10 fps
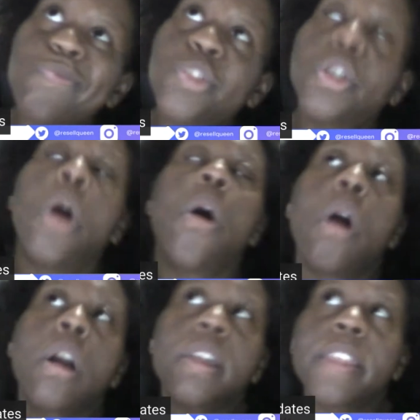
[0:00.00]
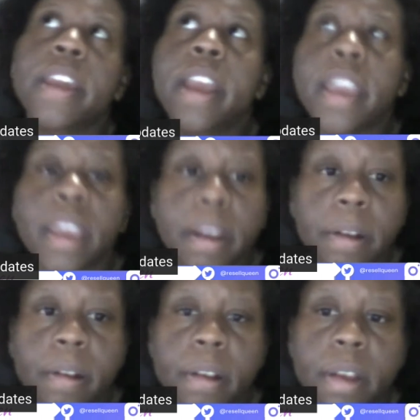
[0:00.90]
talk that I
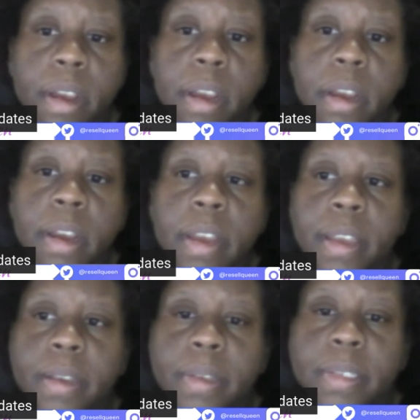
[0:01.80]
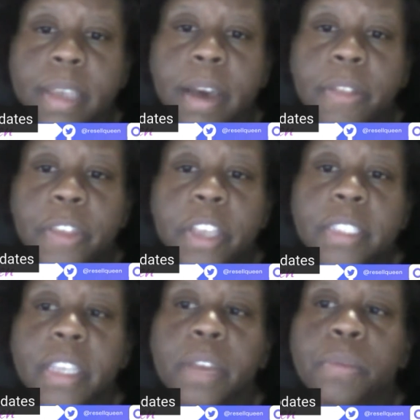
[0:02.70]
hear is how
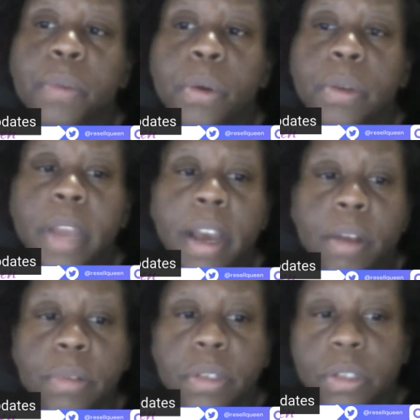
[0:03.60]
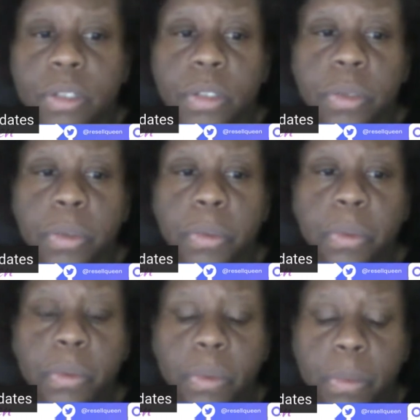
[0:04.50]
things get rolled out
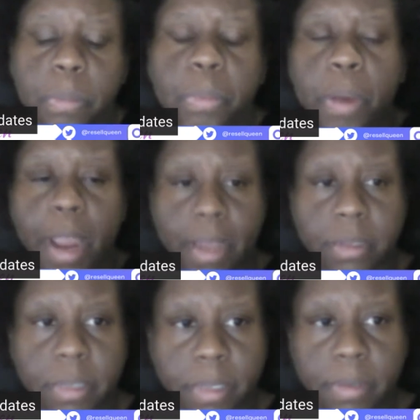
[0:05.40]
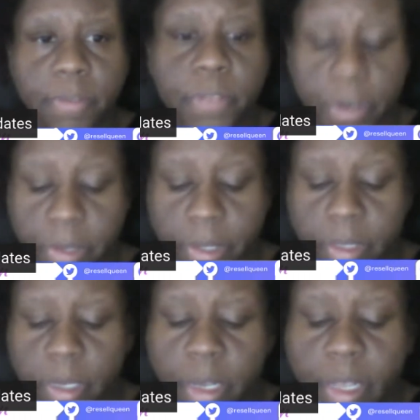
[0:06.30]
to brands
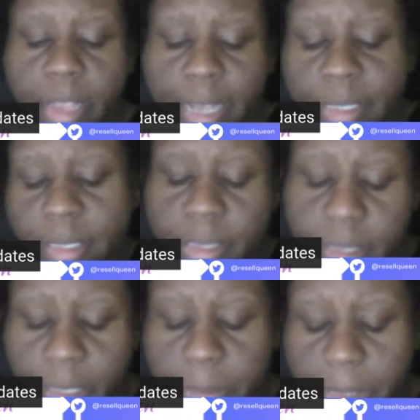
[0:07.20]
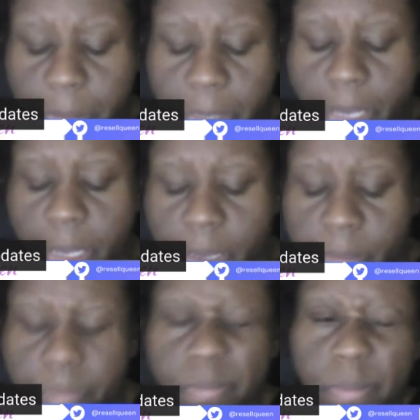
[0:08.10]
first. That seems to be
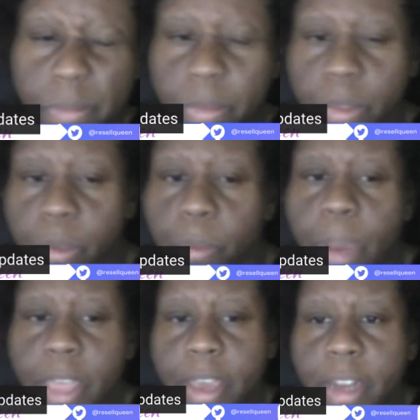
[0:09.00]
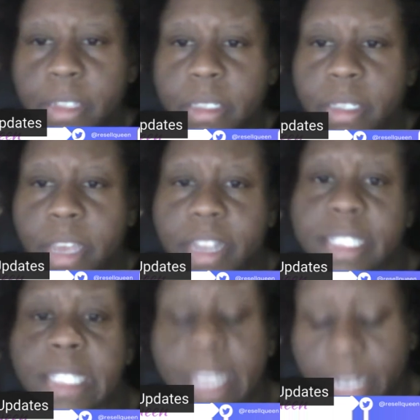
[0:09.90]
the way that
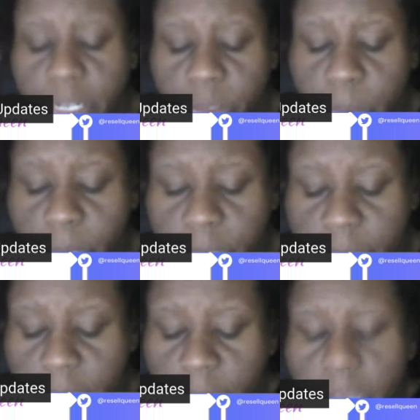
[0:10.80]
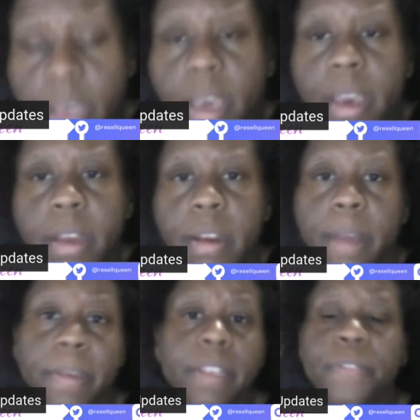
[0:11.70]
it's leaning towards. And
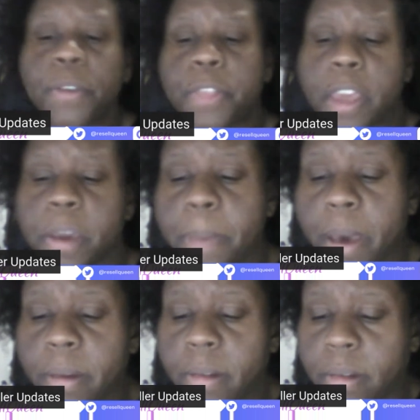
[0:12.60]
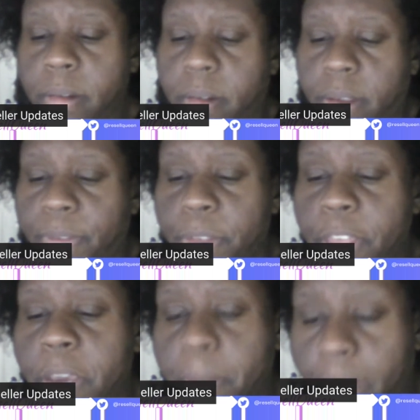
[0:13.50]
I mean, if you think about
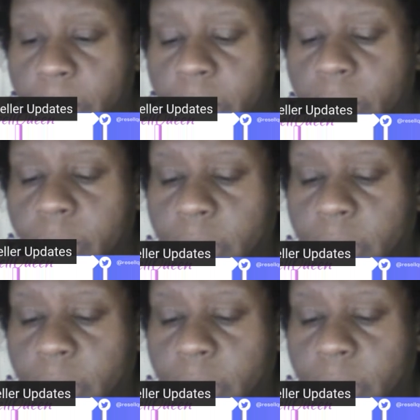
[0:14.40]
it,